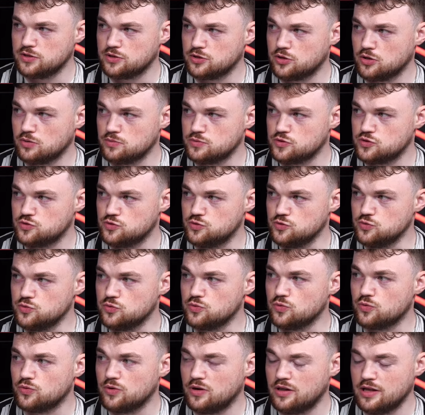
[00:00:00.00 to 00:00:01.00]
comes
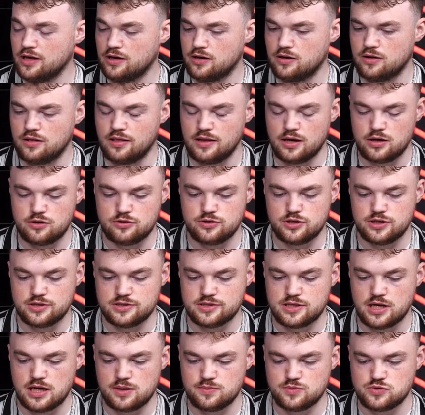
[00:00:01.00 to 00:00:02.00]
to learning
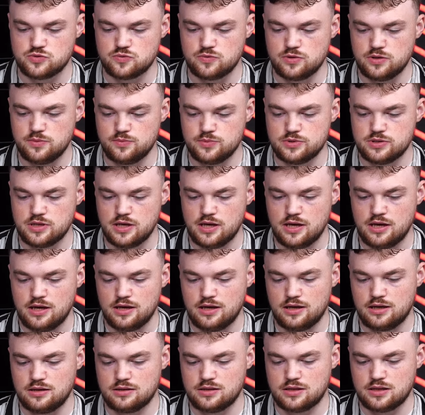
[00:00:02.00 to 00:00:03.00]
TypeScript.
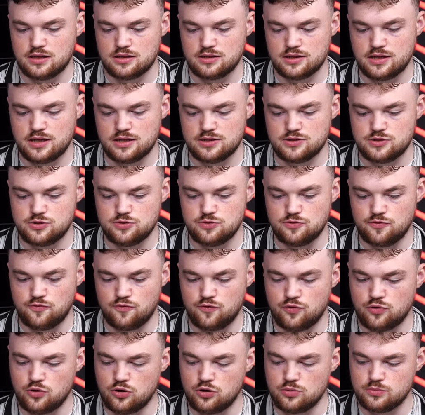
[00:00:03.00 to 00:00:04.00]
It can get you
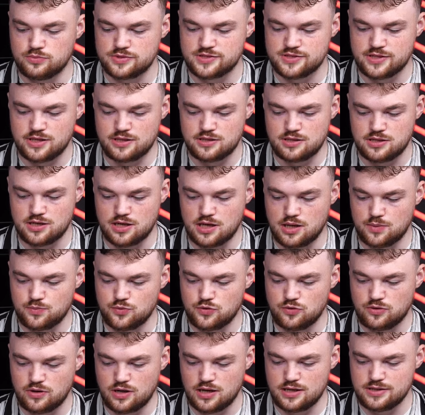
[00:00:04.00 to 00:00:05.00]
from setting
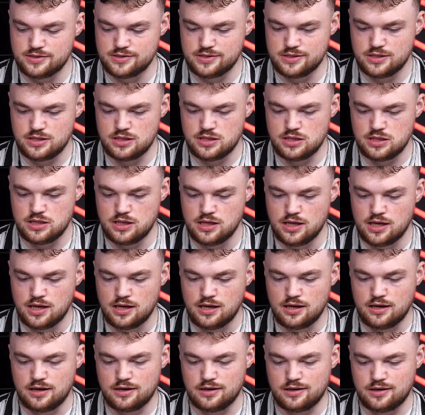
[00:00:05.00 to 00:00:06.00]
up your IDE
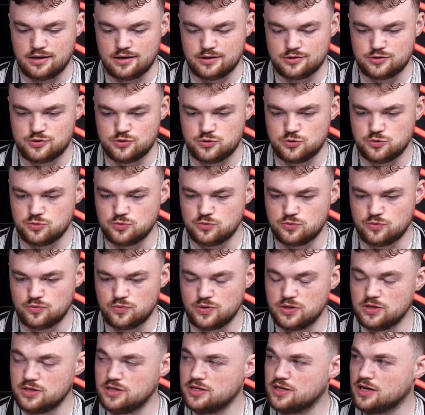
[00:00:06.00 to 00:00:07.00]
to
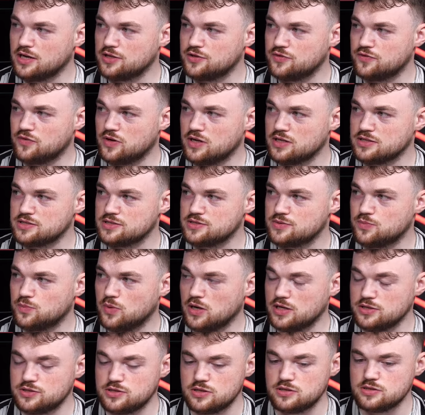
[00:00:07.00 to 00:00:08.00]
really advanced
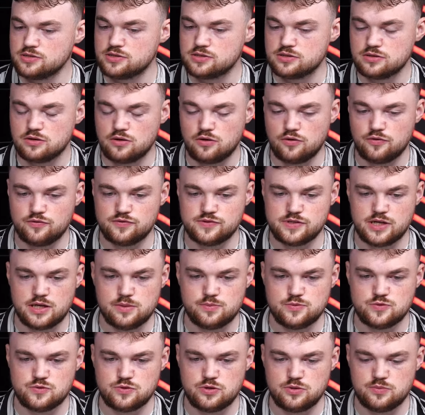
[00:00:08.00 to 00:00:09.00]
patterns of
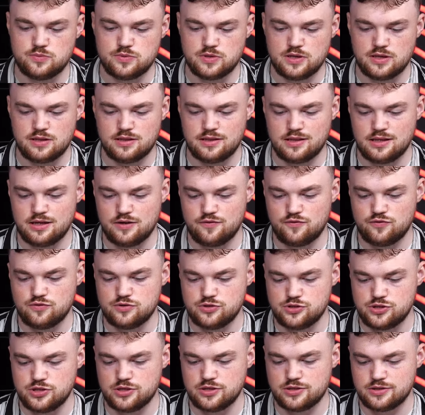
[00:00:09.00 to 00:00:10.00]
TypeScript and
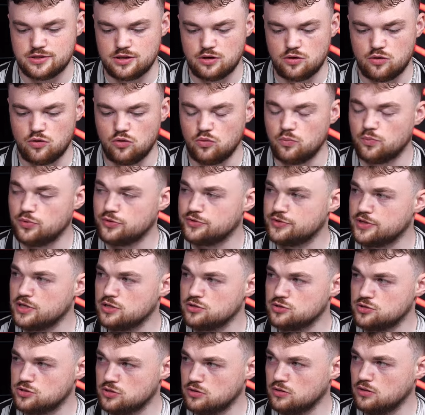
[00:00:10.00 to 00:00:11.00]
leveraging the whole
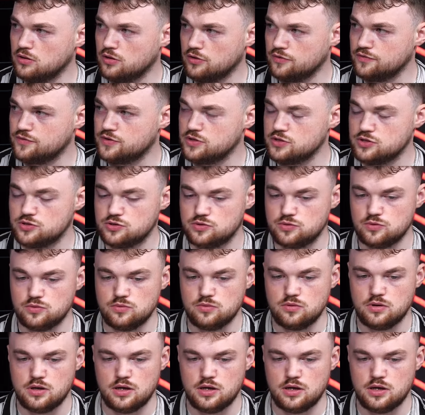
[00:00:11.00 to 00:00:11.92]
potential of this tool.